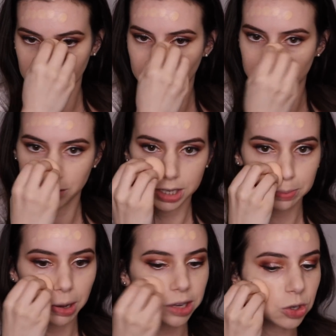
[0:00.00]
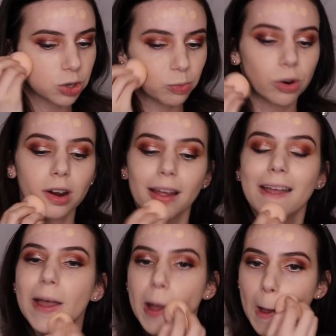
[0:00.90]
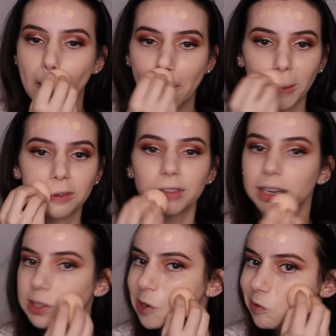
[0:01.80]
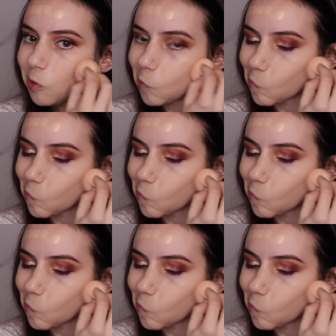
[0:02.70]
a beauty sponge more effective.